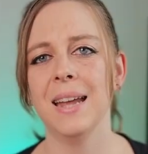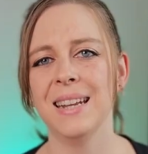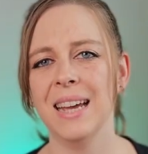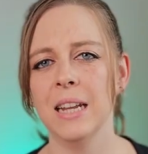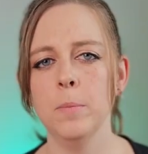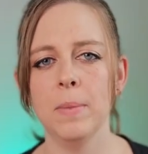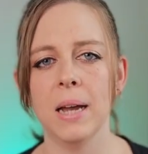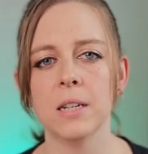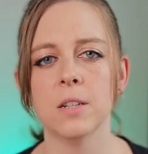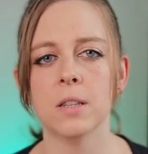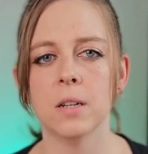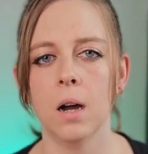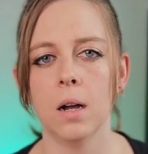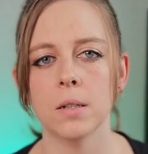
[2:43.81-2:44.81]
And heading back to
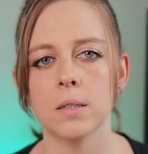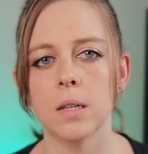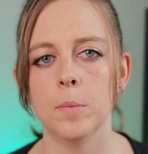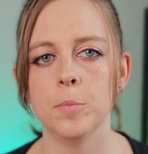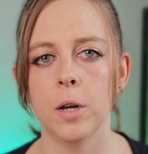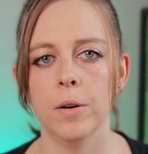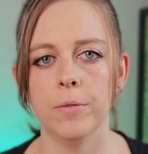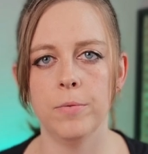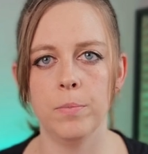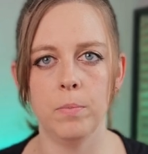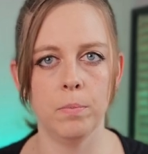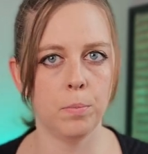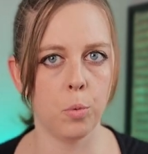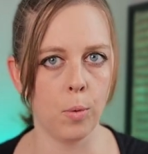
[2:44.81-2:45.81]
the concept
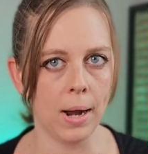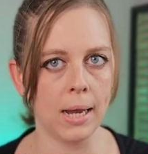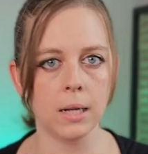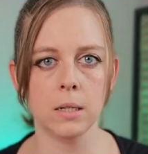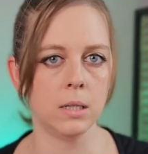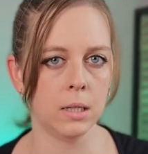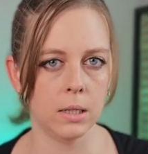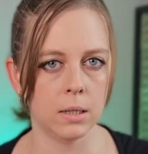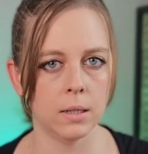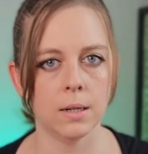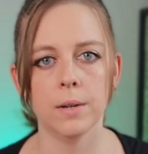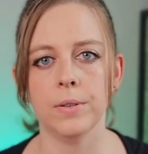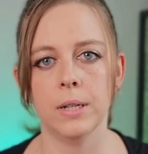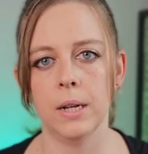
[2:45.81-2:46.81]
of branding
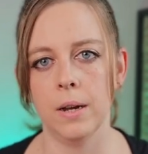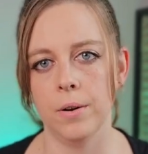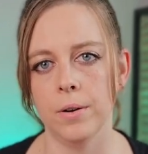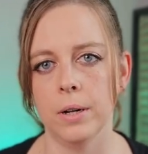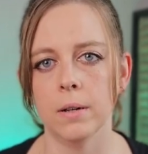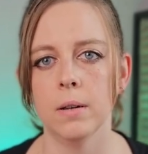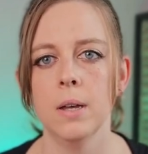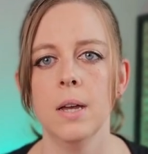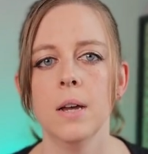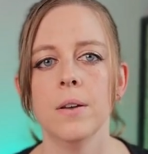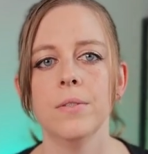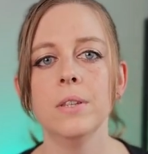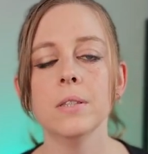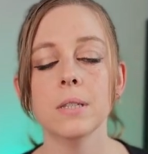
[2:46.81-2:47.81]
of an area,
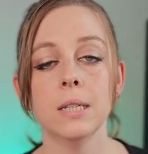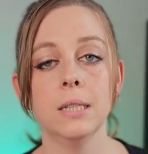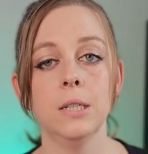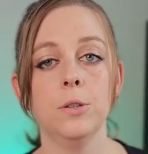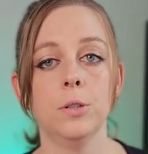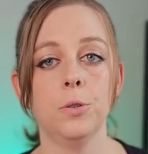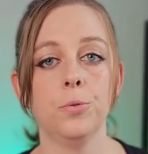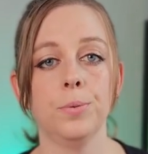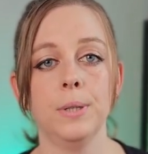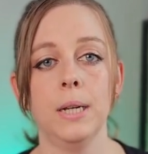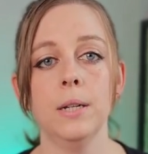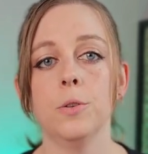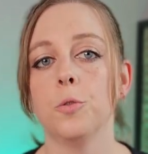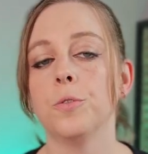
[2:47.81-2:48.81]
this can get
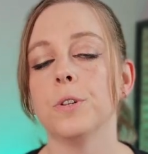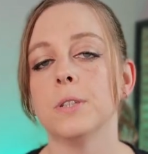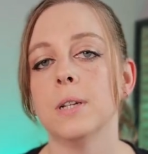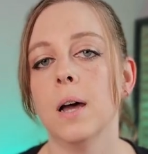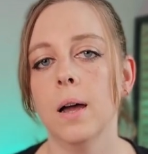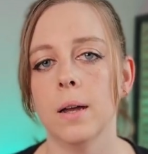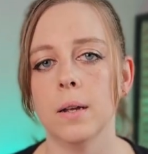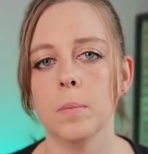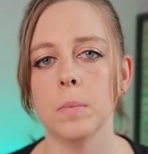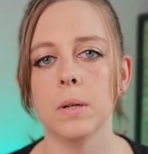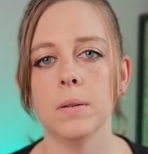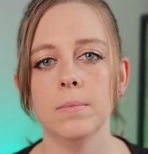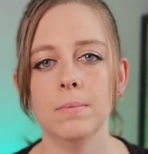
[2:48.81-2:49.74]
created over time.